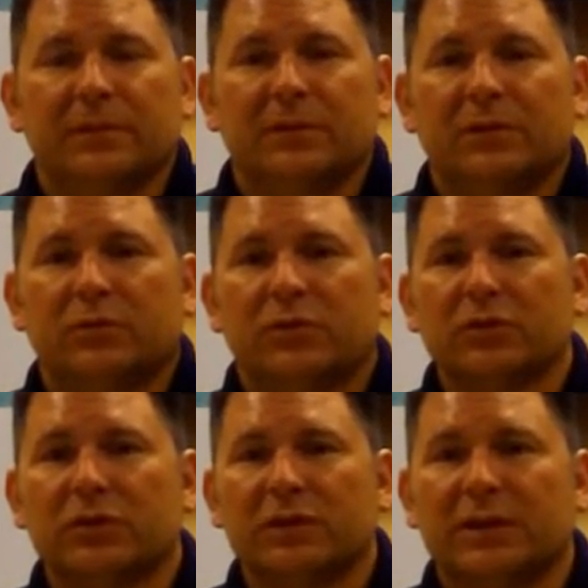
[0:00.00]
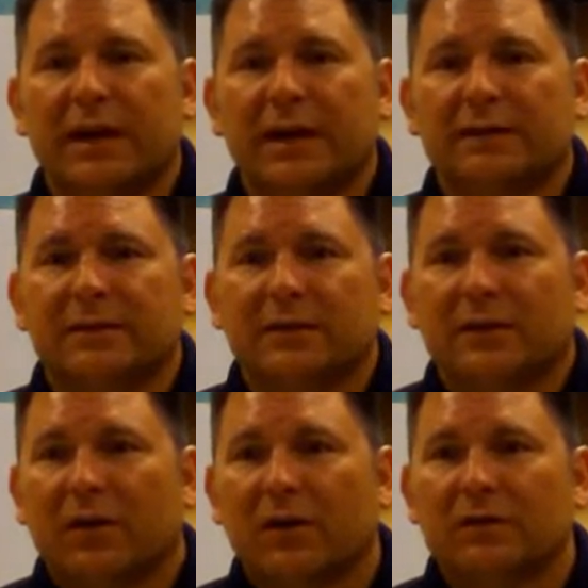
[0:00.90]
When you're looking at
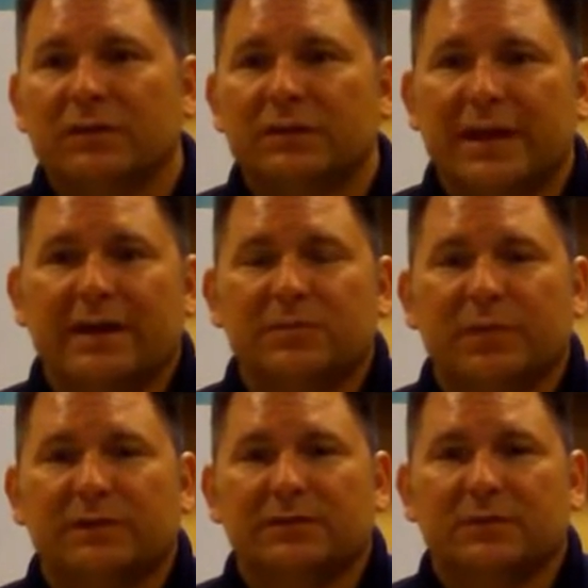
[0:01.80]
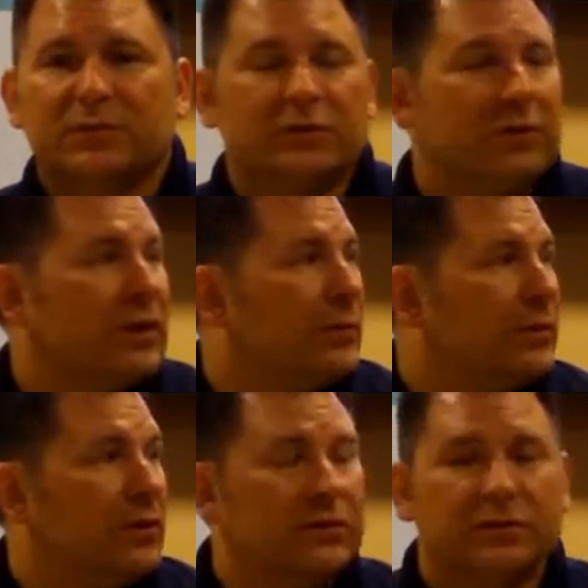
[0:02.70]
all of these aspects that we're showing up
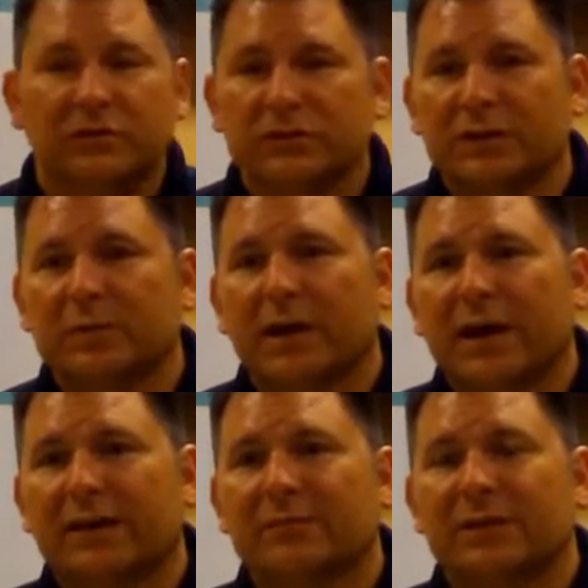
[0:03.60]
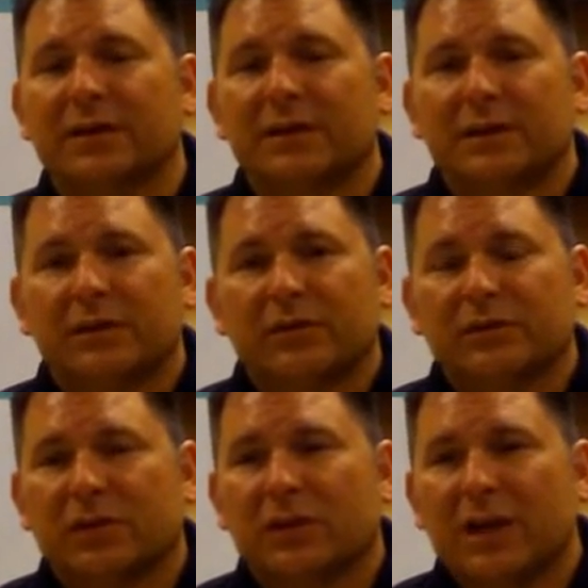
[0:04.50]
here on the screen behind me,
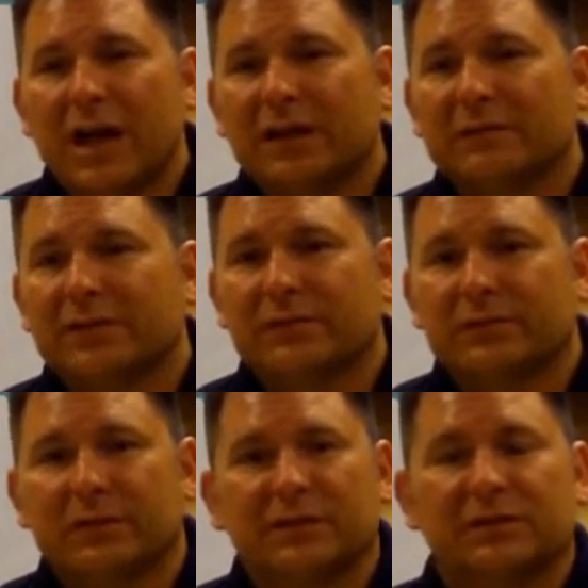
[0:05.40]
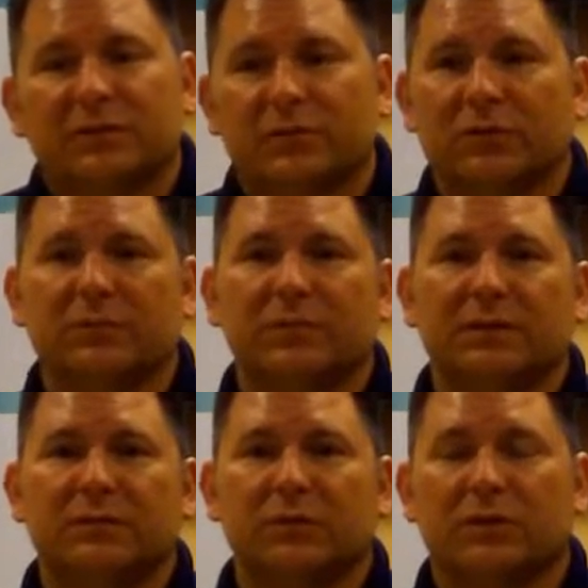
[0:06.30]
there's a lot of different things that we're
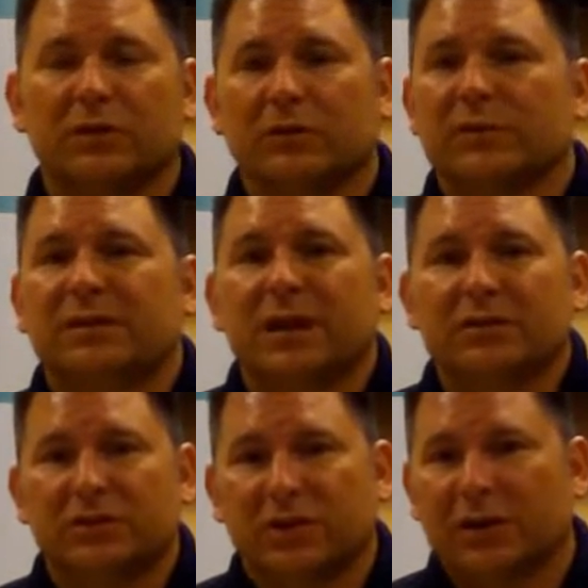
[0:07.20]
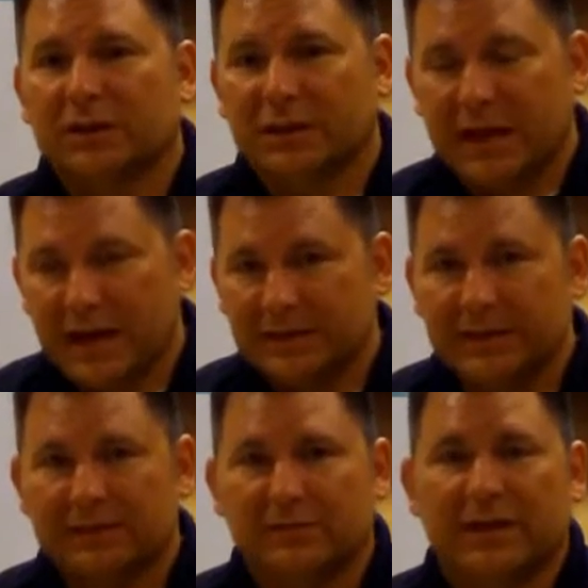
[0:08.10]
going to be touching on in the
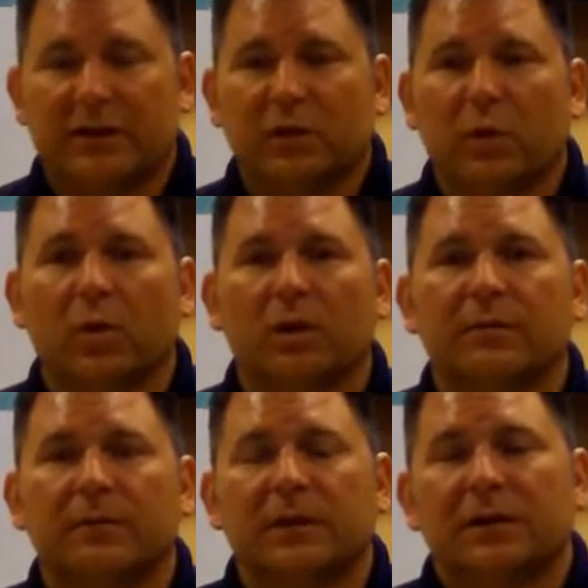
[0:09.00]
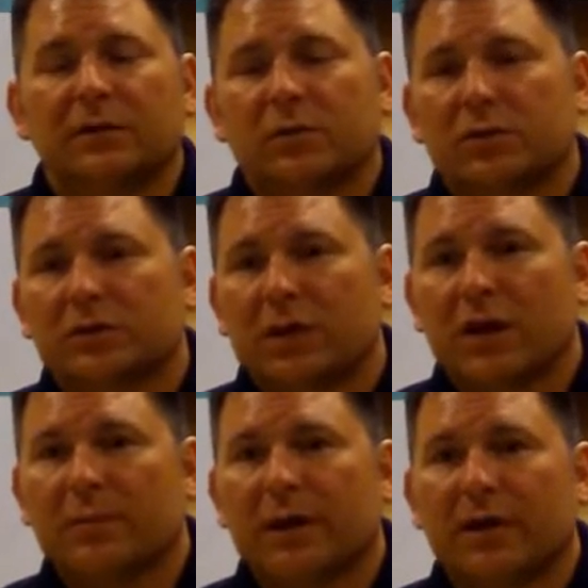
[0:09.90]
context of that core. We're going to
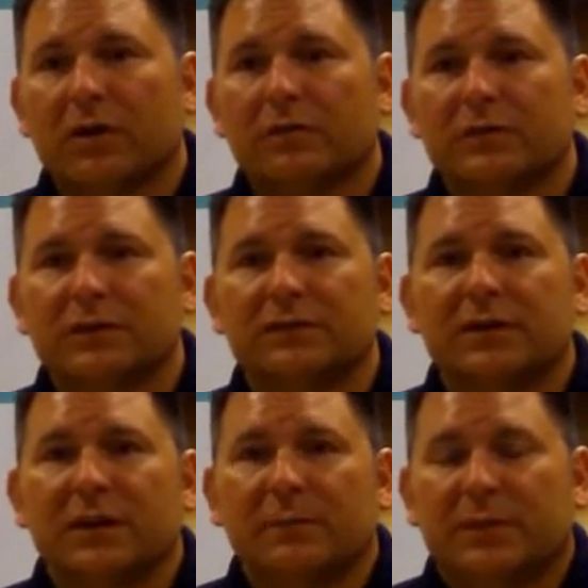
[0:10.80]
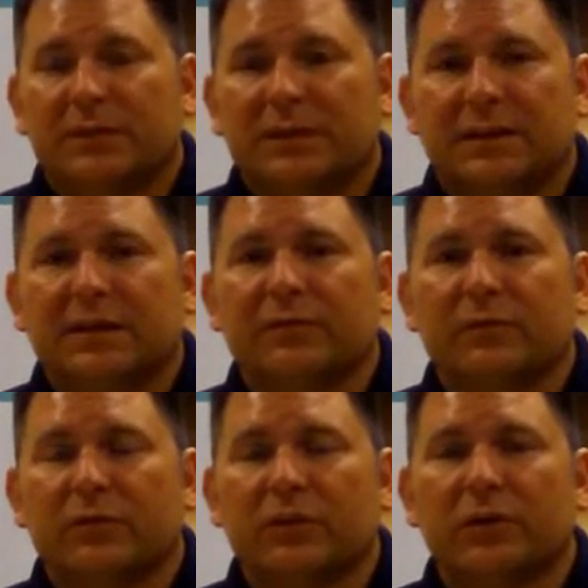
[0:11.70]
talk about all of these, but the key
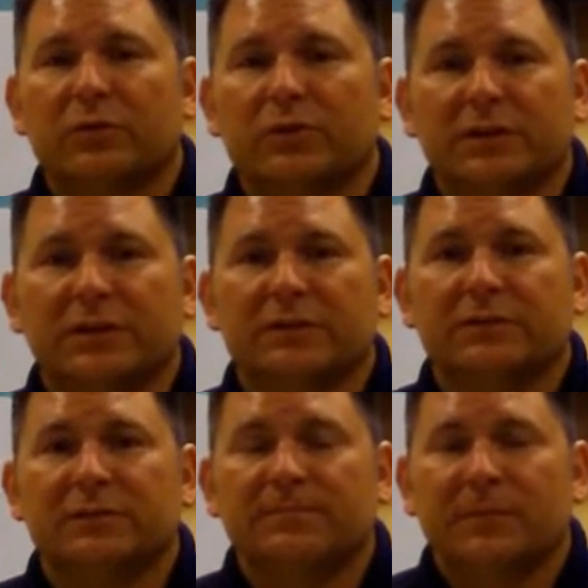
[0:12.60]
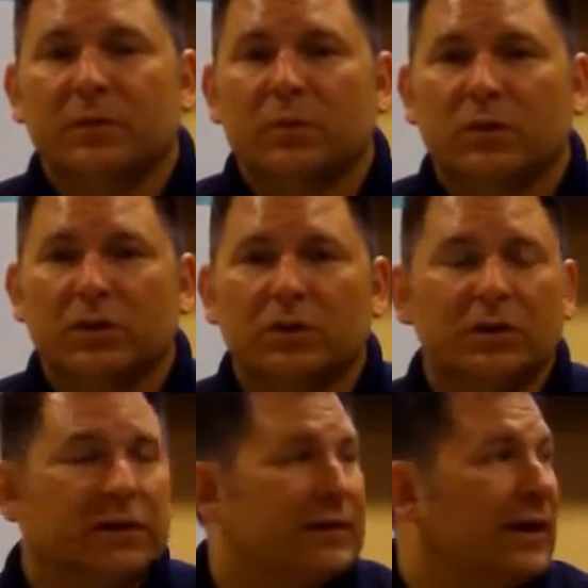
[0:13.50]
for the owner is we're going to
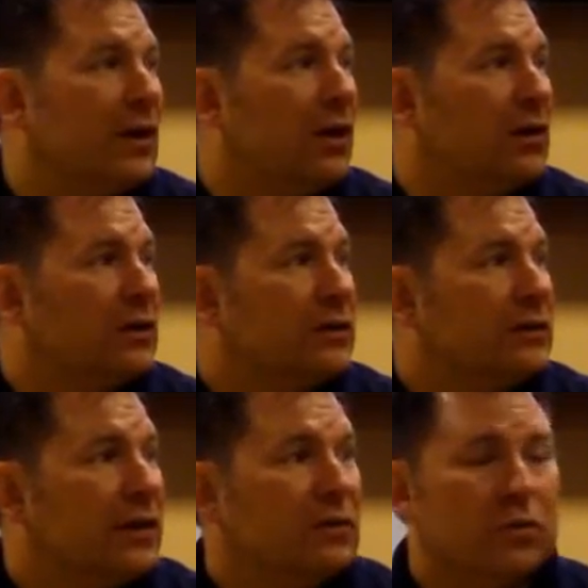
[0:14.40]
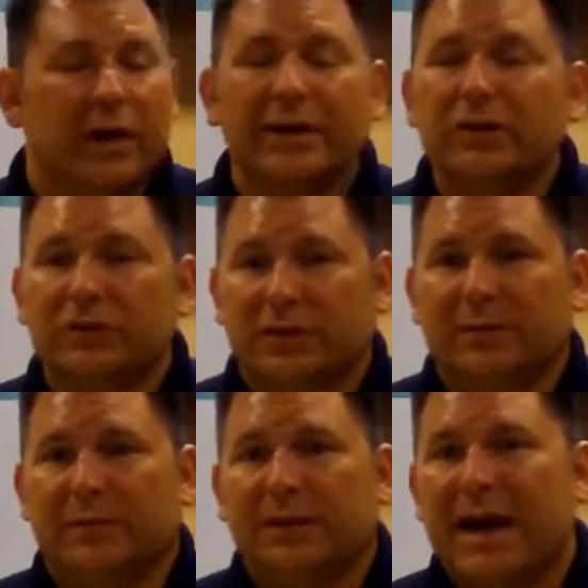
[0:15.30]
look at that auditing and record
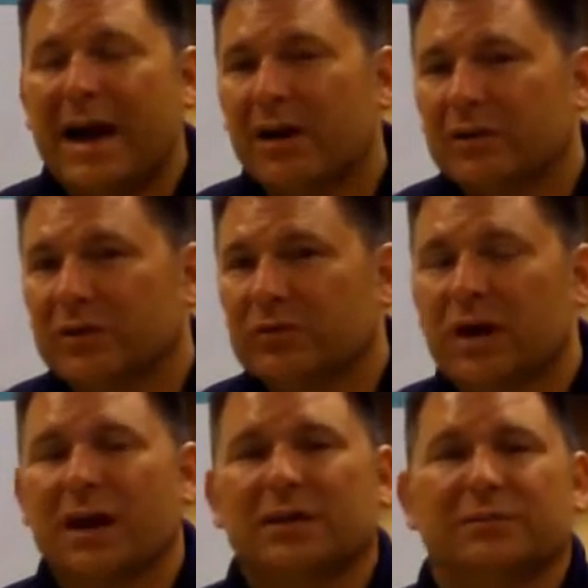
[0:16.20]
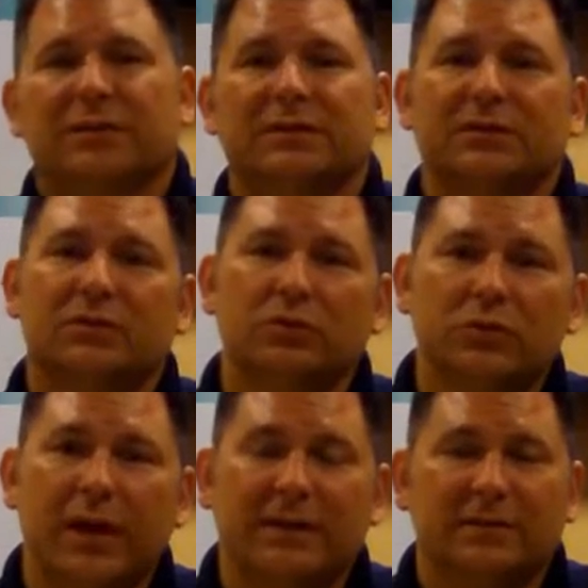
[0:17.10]
keeping. How do you document this? Who
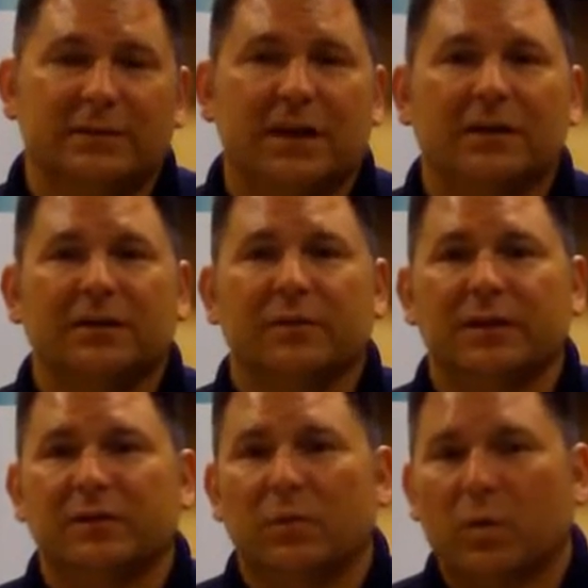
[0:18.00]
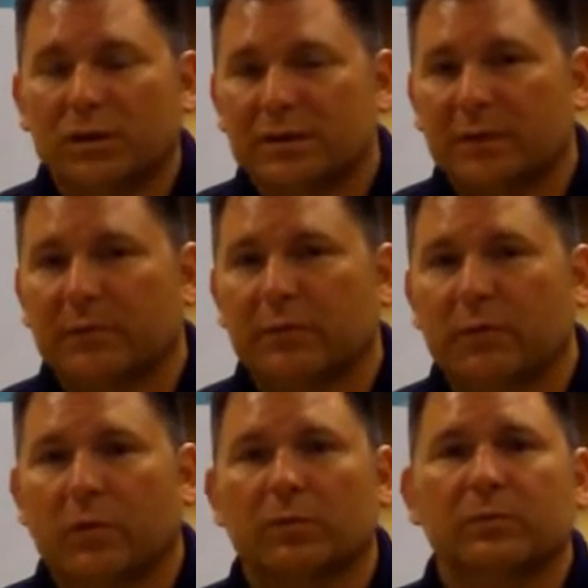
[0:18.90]
has to document it? What type of
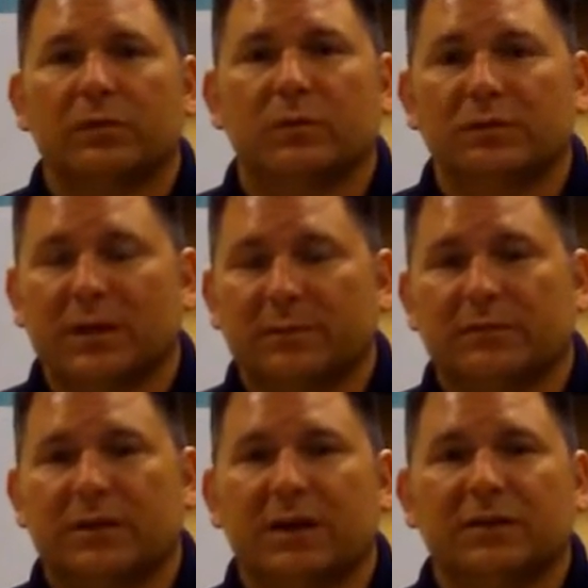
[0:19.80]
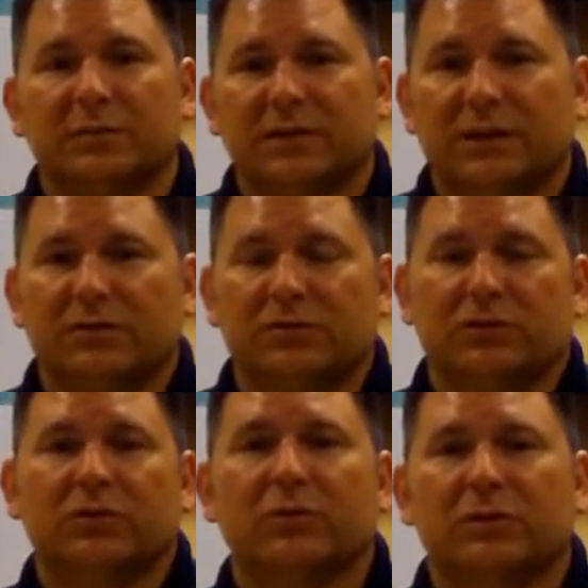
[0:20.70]
form and what type of documentation are
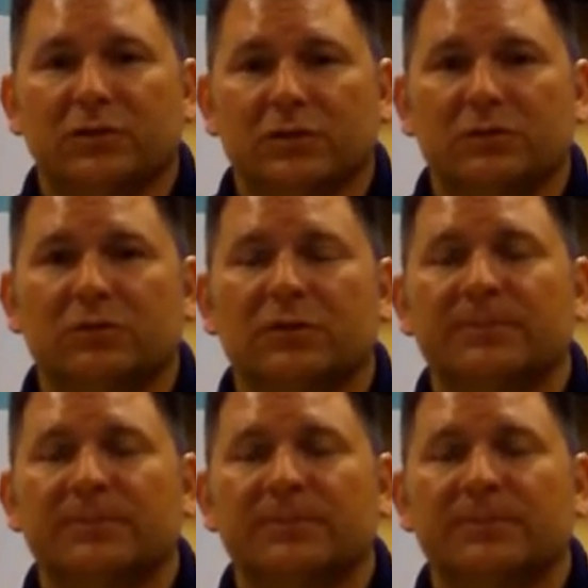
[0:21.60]
you going to use?